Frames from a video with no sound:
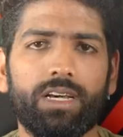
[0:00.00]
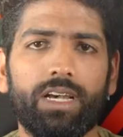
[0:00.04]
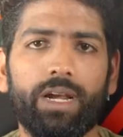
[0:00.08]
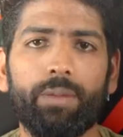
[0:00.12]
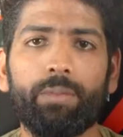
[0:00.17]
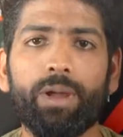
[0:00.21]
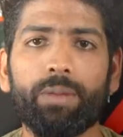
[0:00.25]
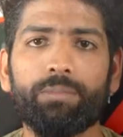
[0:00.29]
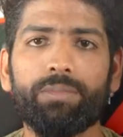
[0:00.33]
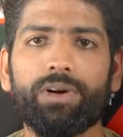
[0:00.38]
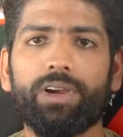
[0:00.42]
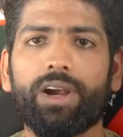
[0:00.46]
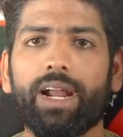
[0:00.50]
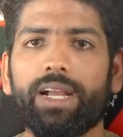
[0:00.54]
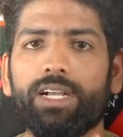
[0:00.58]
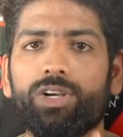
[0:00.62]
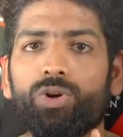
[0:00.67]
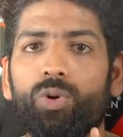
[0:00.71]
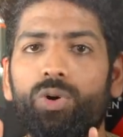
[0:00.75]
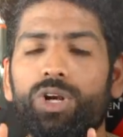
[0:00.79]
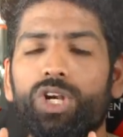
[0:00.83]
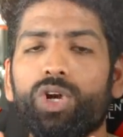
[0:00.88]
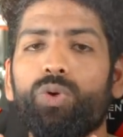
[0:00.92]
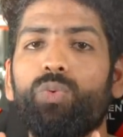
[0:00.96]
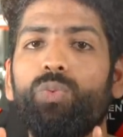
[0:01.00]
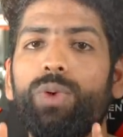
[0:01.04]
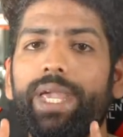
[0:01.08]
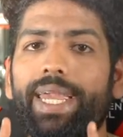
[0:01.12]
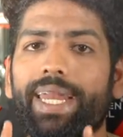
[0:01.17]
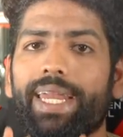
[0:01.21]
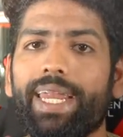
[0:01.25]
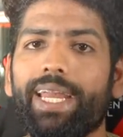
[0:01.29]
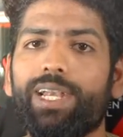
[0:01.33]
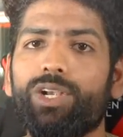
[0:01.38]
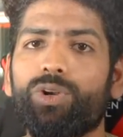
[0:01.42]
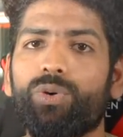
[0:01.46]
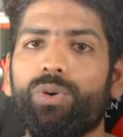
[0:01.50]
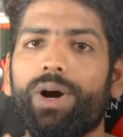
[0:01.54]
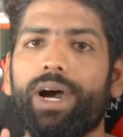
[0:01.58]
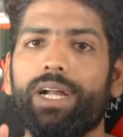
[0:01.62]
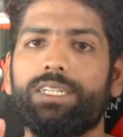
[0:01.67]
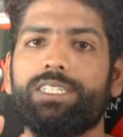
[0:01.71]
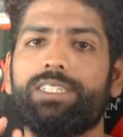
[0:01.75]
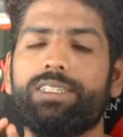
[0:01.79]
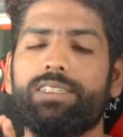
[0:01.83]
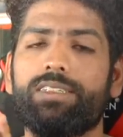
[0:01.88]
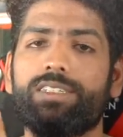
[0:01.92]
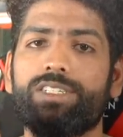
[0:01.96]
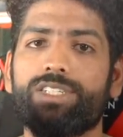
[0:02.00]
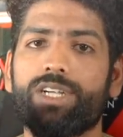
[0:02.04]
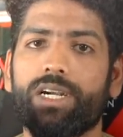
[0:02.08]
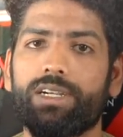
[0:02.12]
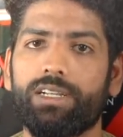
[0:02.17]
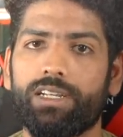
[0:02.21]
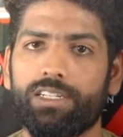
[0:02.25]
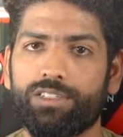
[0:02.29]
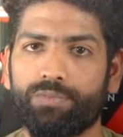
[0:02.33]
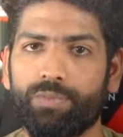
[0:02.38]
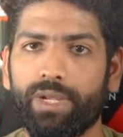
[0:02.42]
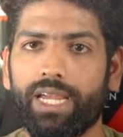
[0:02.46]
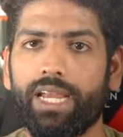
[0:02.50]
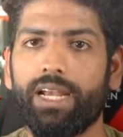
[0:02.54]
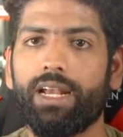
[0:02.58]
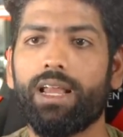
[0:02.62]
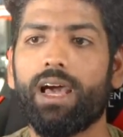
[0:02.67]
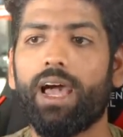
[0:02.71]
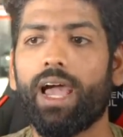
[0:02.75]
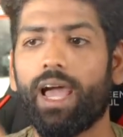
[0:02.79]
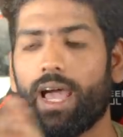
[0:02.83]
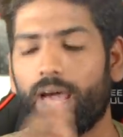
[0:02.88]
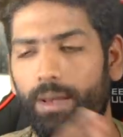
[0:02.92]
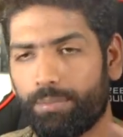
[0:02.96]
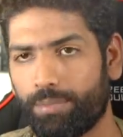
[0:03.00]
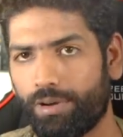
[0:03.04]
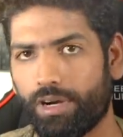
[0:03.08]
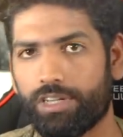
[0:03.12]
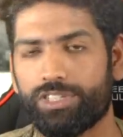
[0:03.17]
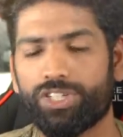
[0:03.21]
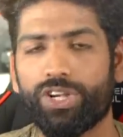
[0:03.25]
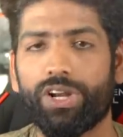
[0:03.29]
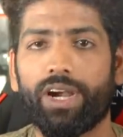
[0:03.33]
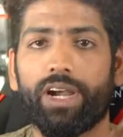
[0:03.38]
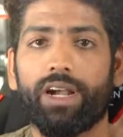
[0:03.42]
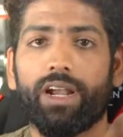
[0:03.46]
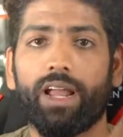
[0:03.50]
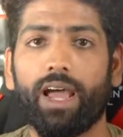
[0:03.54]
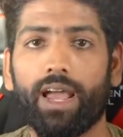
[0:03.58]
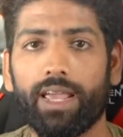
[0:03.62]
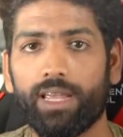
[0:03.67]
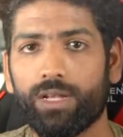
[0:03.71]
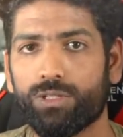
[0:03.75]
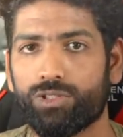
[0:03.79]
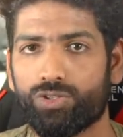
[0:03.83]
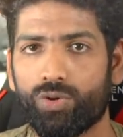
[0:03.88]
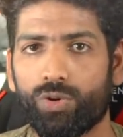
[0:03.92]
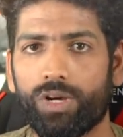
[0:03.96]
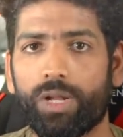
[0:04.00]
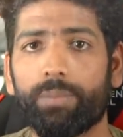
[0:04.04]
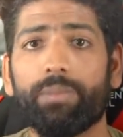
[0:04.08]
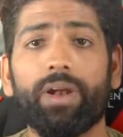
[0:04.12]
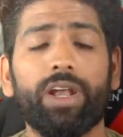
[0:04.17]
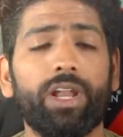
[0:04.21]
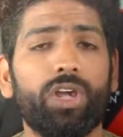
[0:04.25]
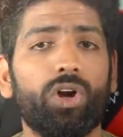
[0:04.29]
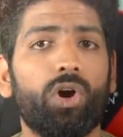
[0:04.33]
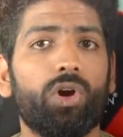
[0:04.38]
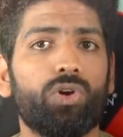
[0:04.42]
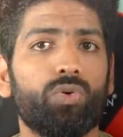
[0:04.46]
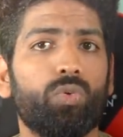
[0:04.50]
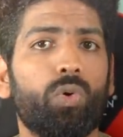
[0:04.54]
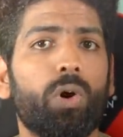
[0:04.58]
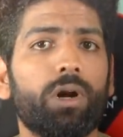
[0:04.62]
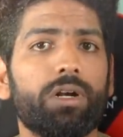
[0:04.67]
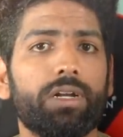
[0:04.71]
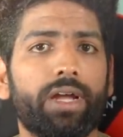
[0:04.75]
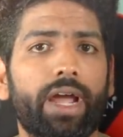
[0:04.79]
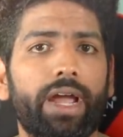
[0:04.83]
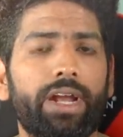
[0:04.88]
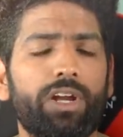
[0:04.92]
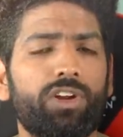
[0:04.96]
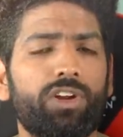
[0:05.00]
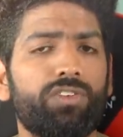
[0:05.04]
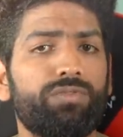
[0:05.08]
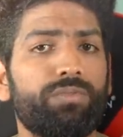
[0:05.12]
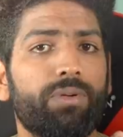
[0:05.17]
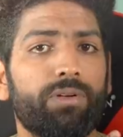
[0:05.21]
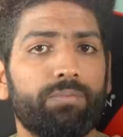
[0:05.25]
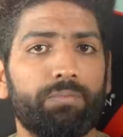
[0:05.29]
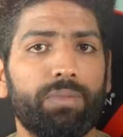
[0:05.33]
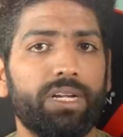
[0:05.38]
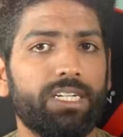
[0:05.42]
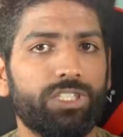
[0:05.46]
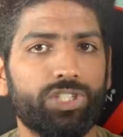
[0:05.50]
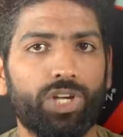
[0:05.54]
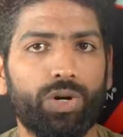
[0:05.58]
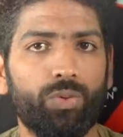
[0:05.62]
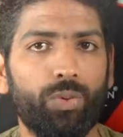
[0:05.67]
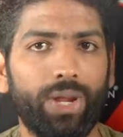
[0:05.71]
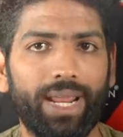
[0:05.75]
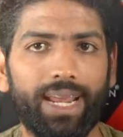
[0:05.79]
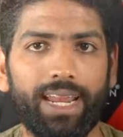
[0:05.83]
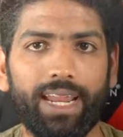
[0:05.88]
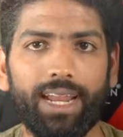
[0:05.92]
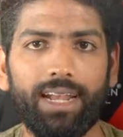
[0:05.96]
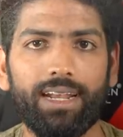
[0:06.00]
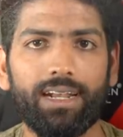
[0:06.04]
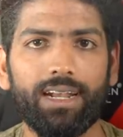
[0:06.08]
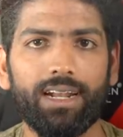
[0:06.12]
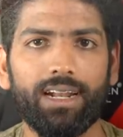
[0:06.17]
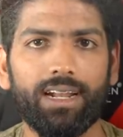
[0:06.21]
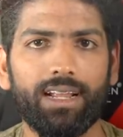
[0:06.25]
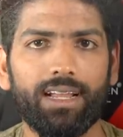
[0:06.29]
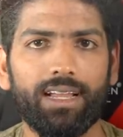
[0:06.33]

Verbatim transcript: Remember I told you we need to adjust shutter speed, aperture and I S O depending on what kind of a picture we need.